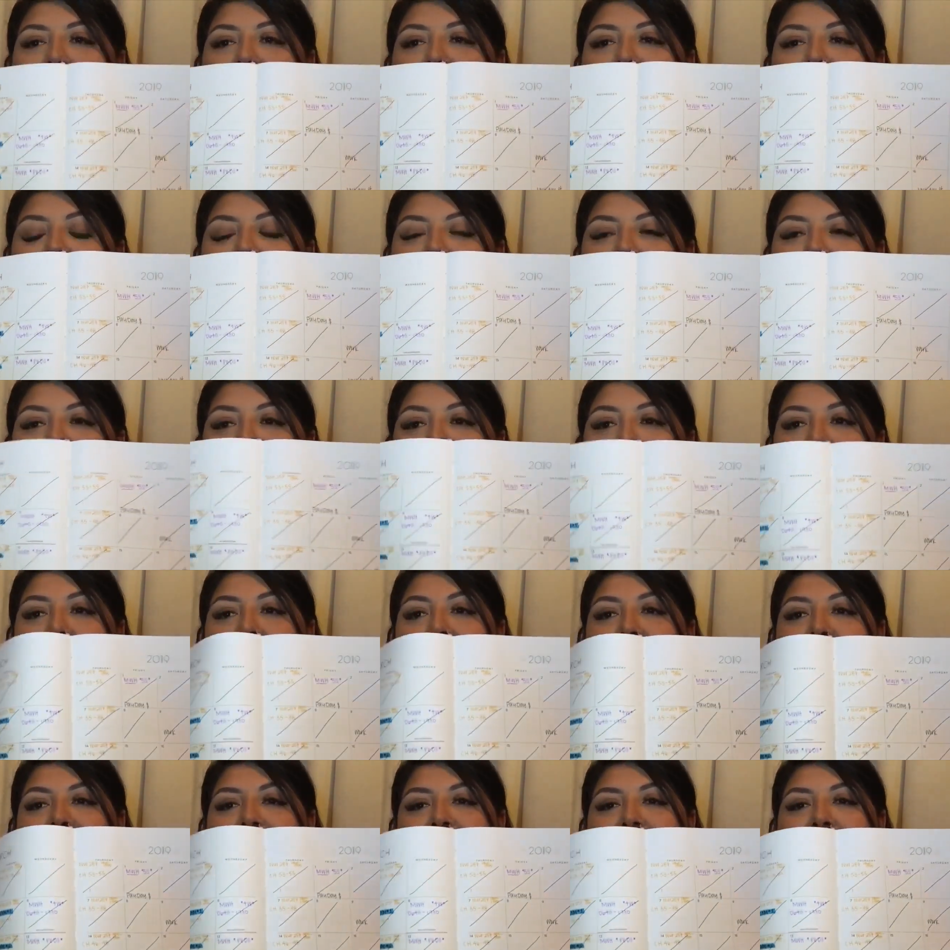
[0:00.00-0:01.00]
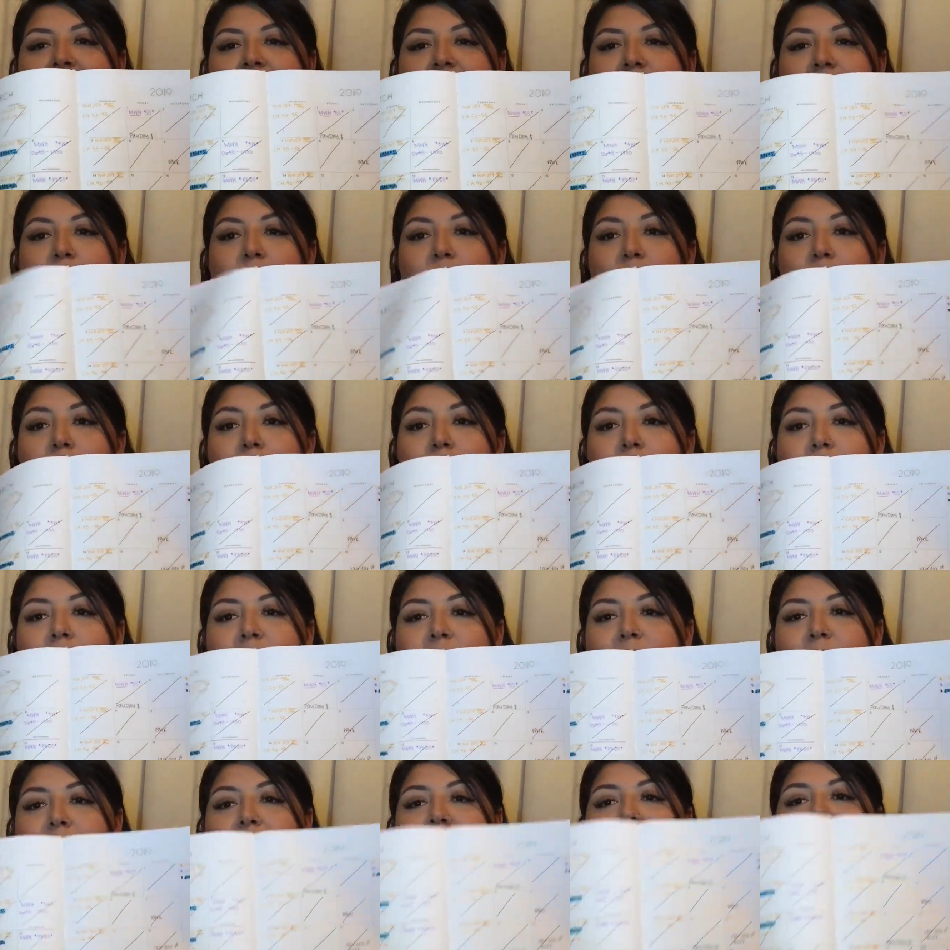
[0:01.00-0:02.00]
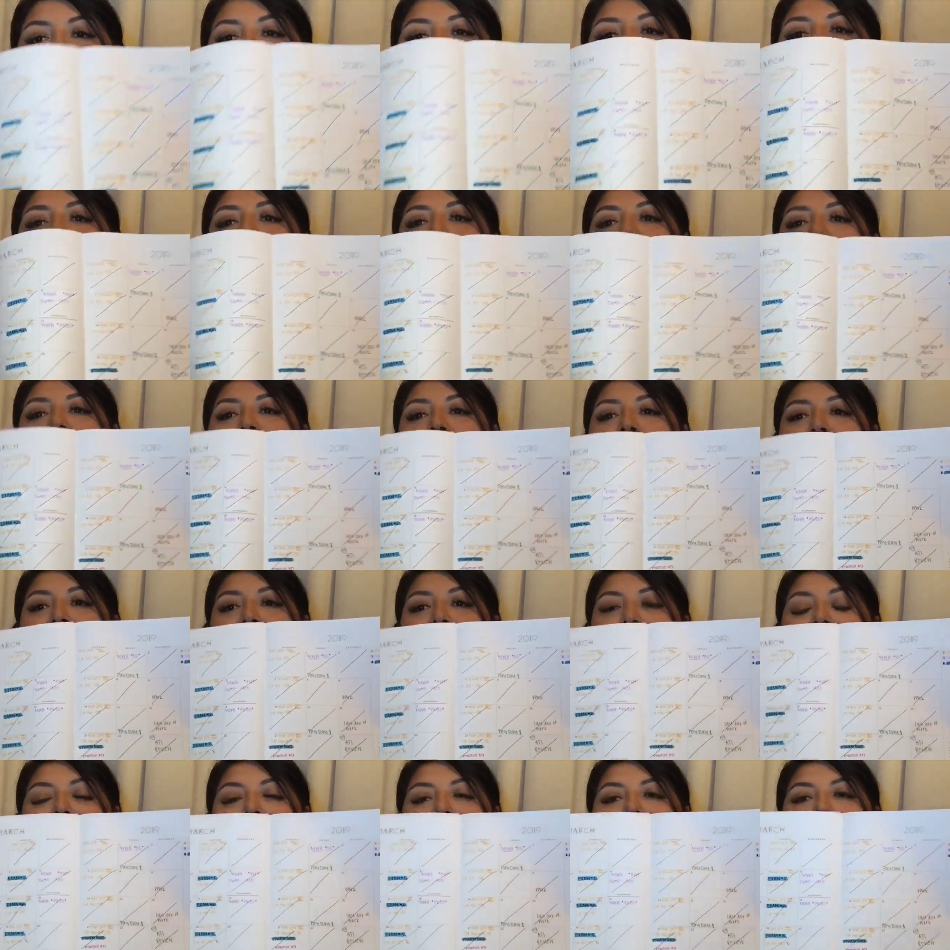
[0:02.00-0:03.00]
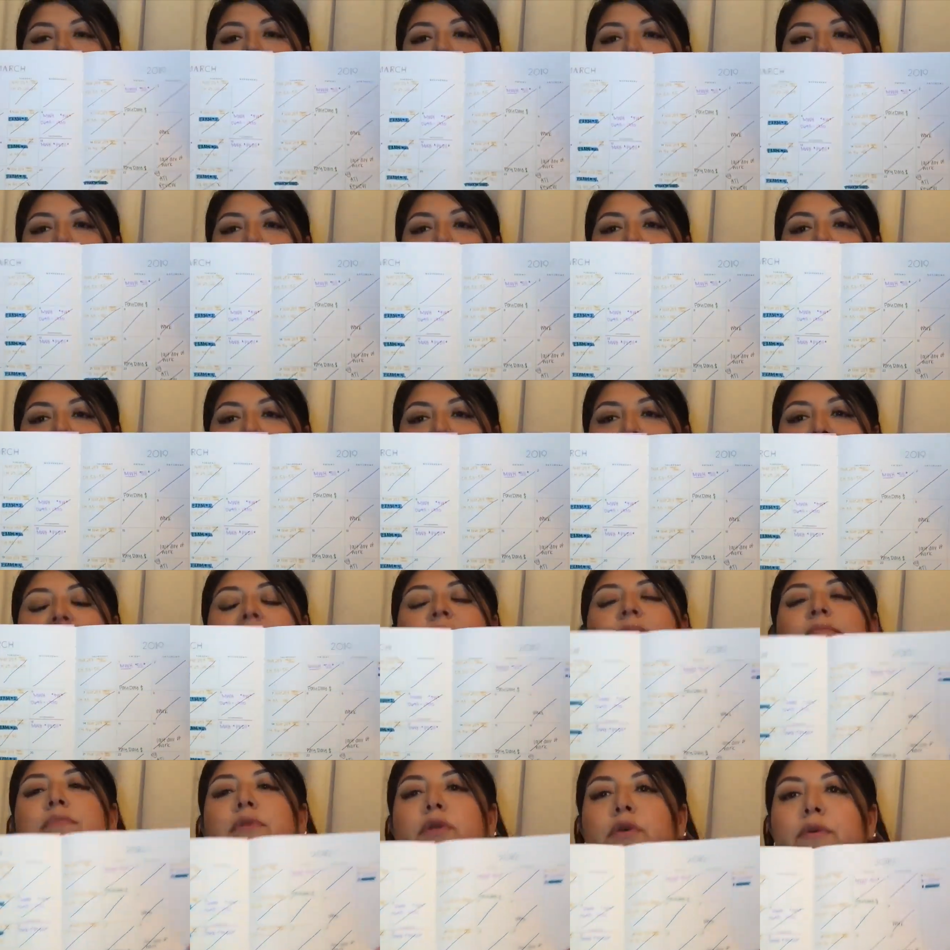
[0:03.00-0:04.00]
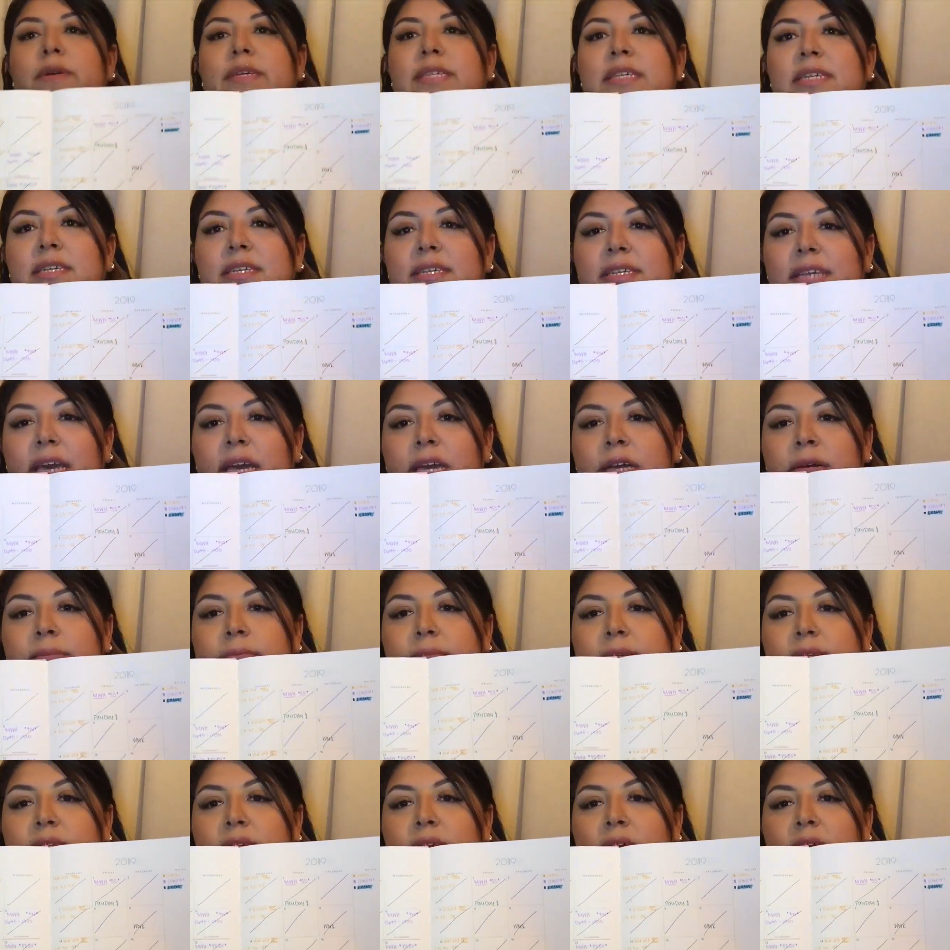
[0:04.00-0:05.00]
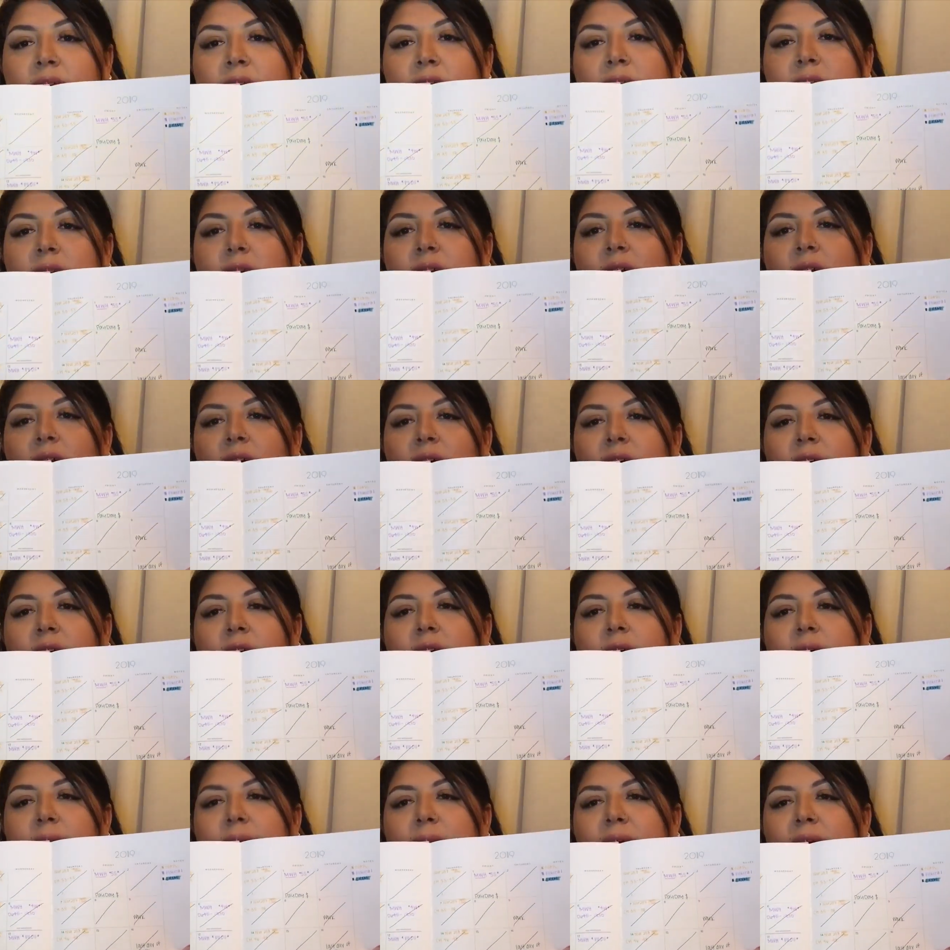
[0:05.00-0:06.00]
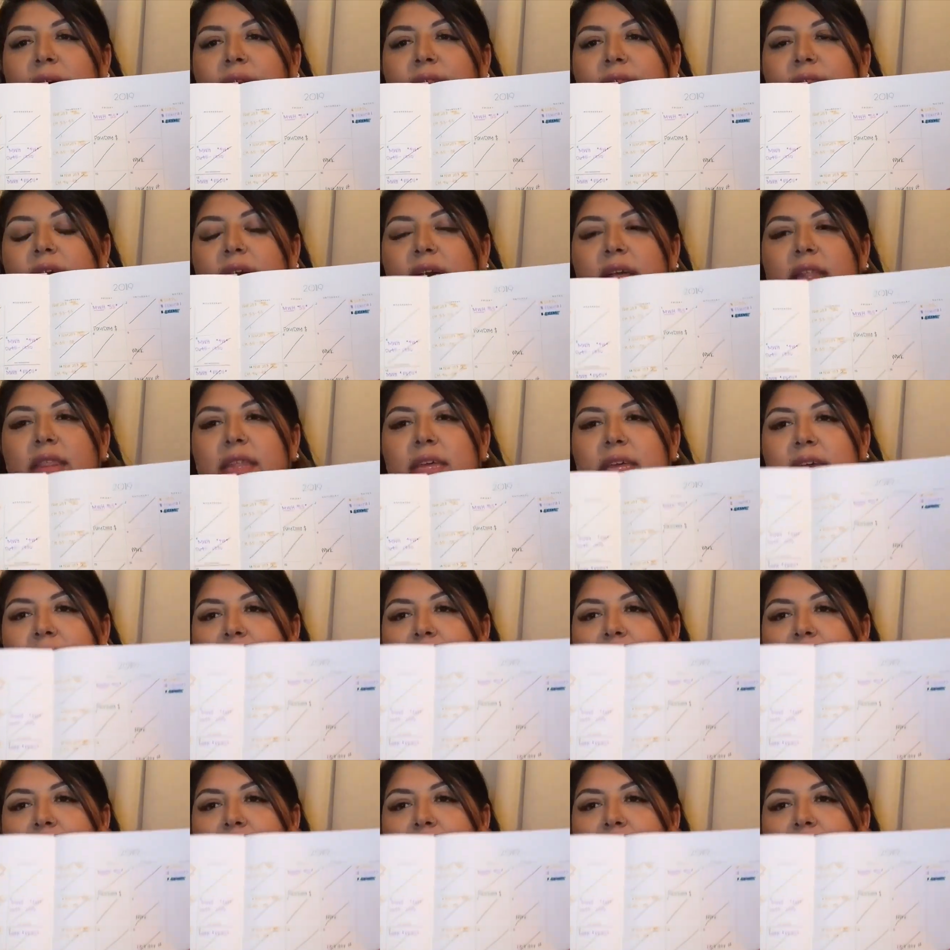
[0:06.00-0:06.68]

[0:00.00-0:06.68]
as you can see, the purple is my clinicals, the highlighted blue is exams, um, and then the